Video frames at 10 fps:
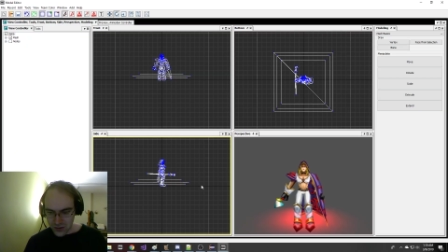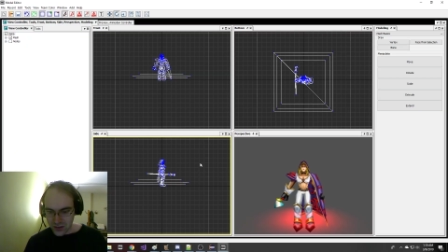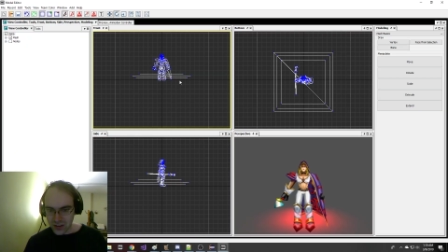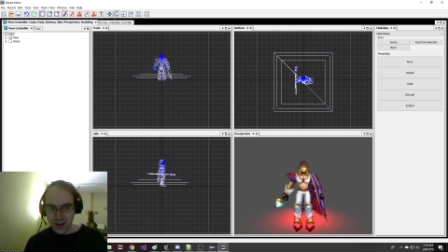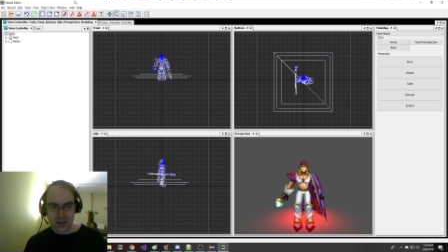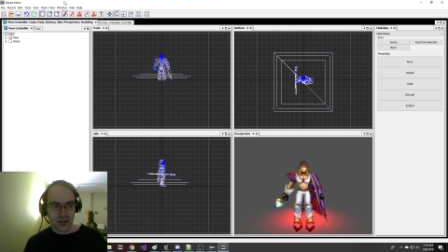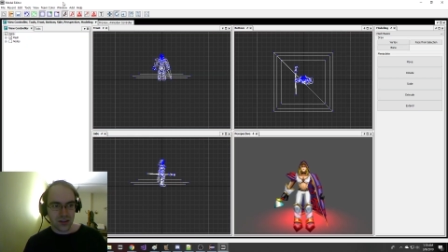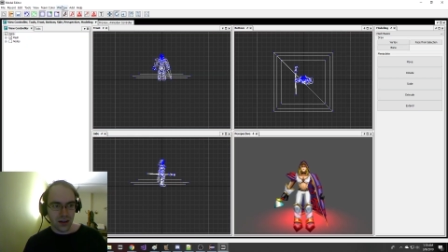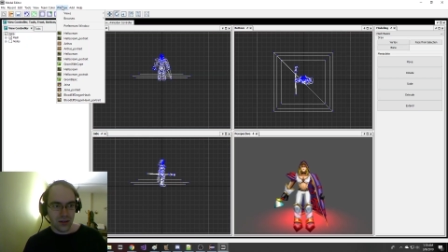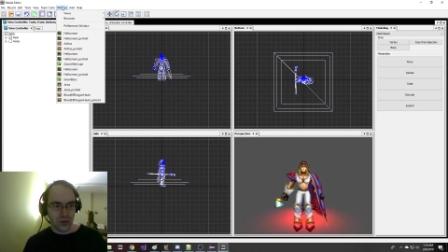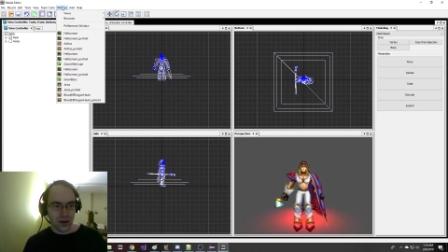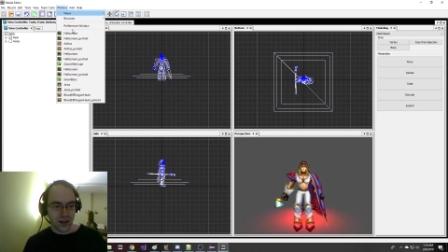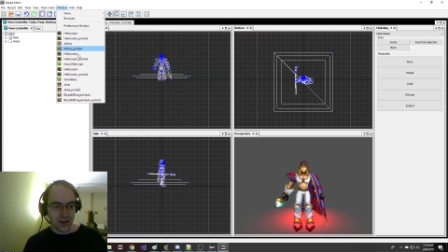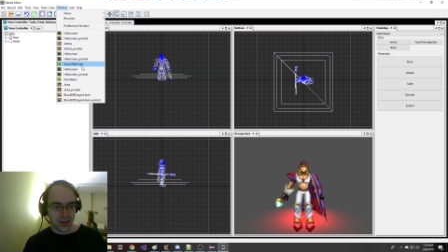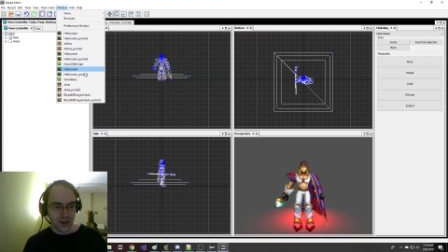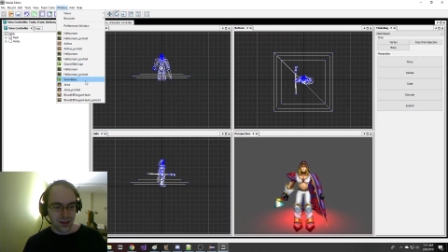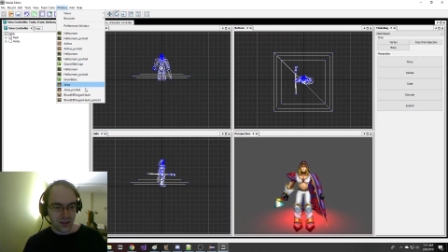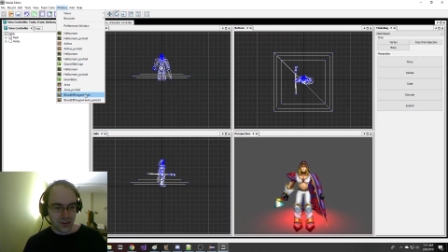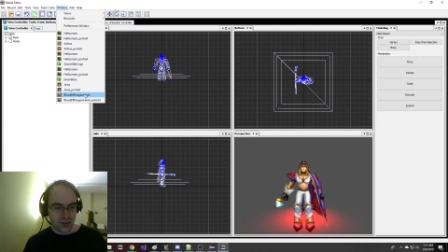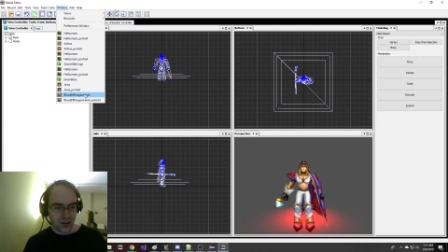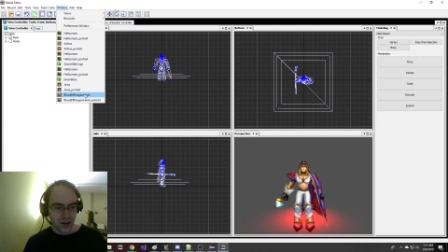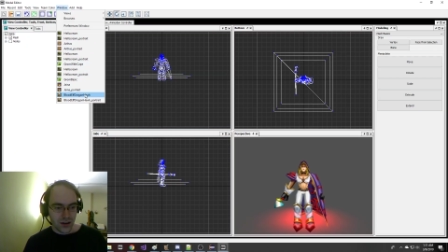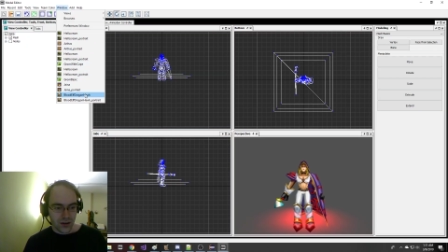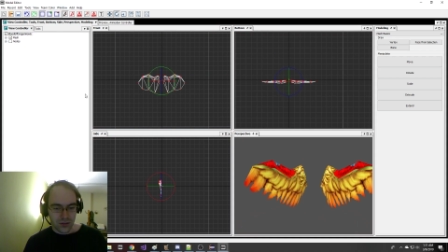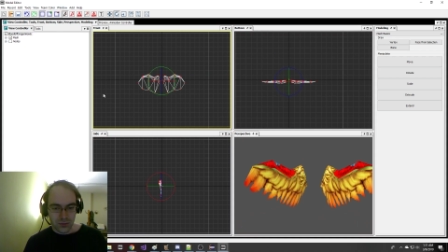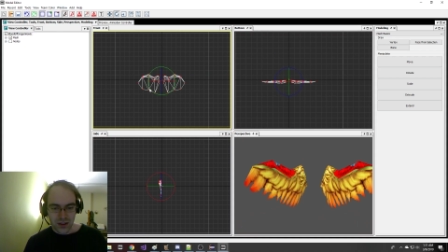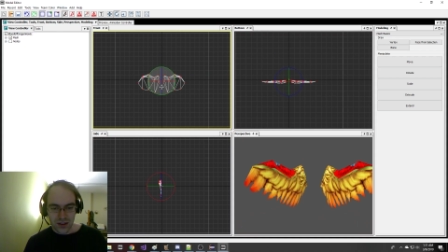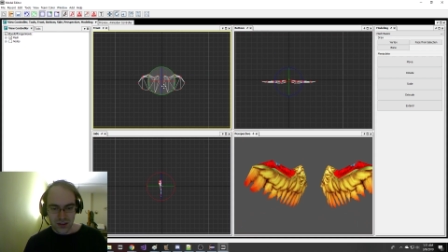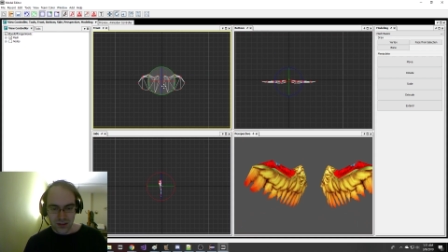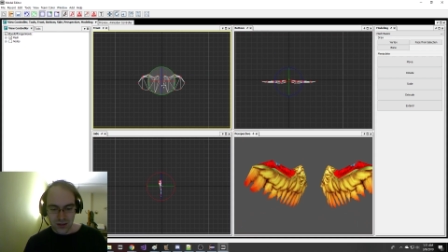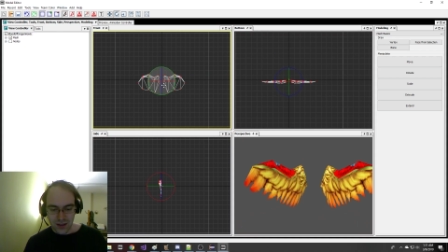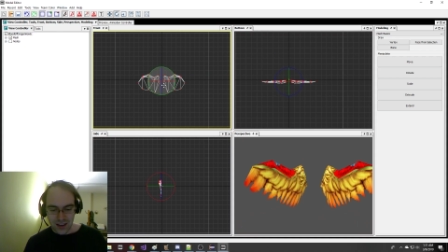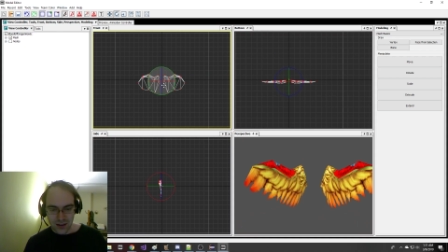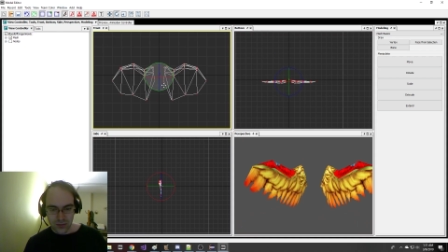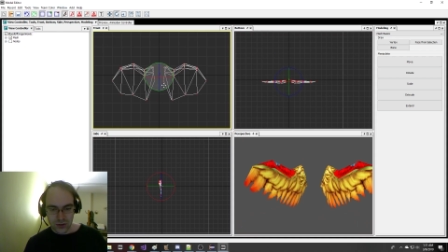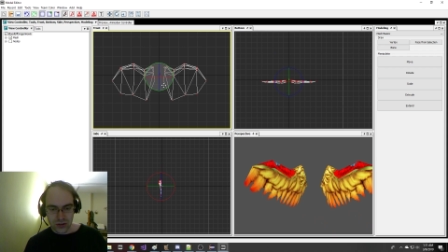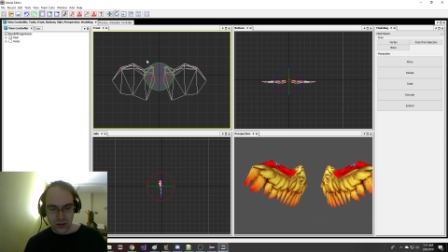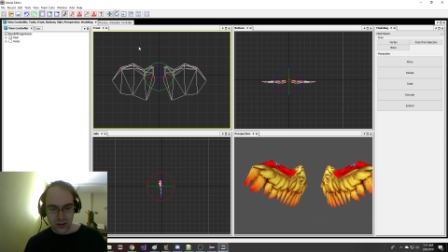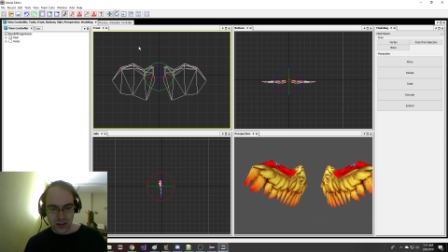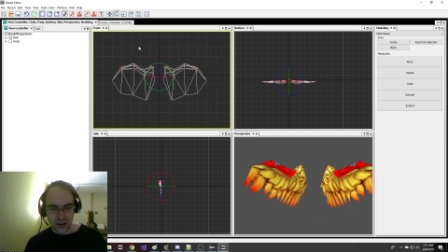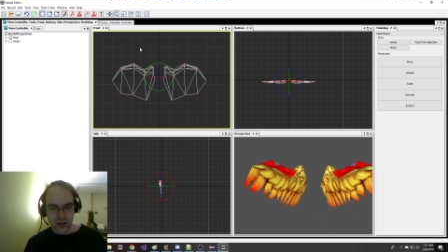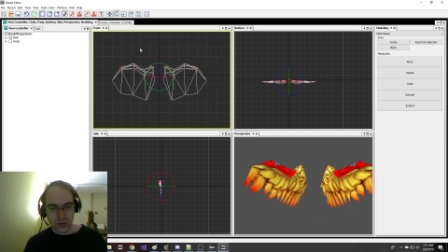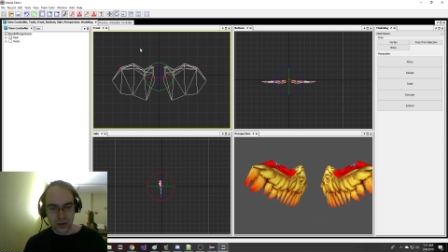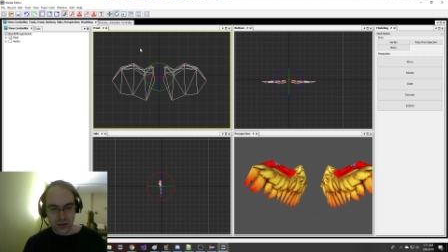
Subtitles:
exactly tell what anything is because the names are terrible.